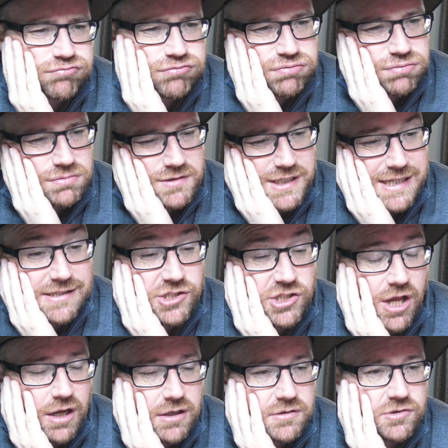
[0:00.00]
You need a
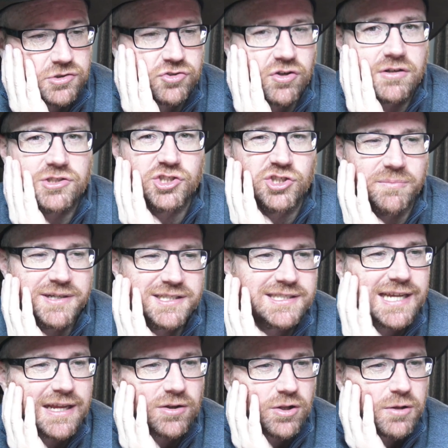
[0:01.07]
strong stomach to
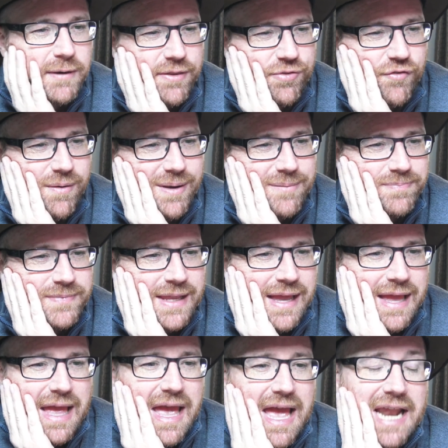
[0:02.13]
get all the way through it.
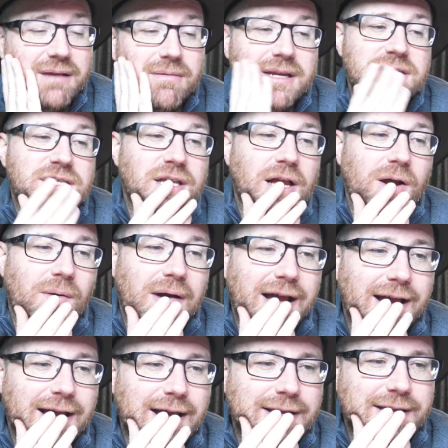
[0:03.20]
Anyway, so
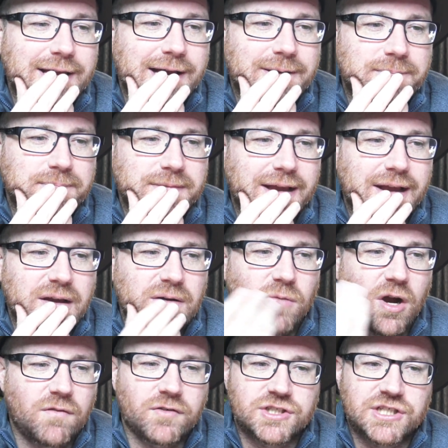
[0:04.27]

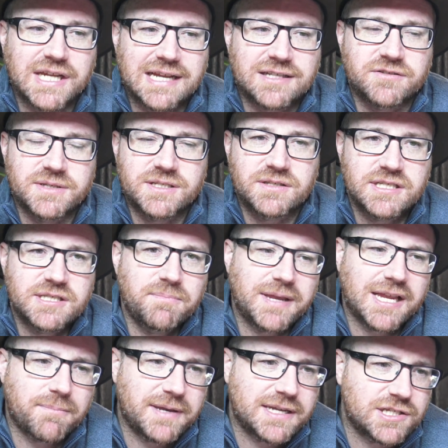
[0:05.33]
what Russia gets from this is the
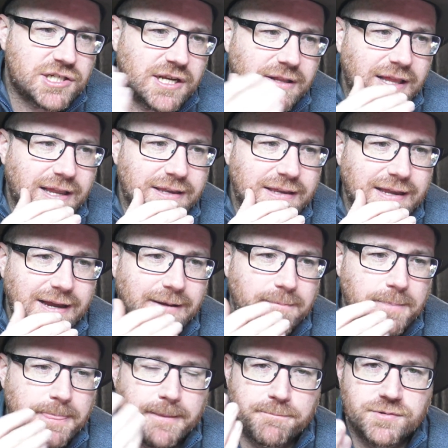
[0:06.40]
bigger picture. Like
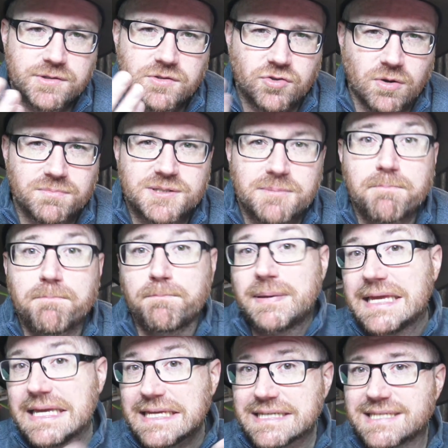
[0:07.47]
Trump's
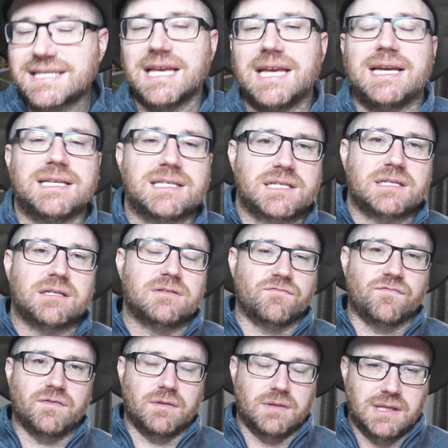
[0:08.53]
peace is
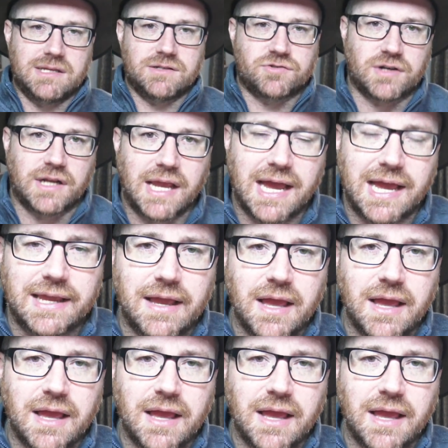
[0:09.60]
literally a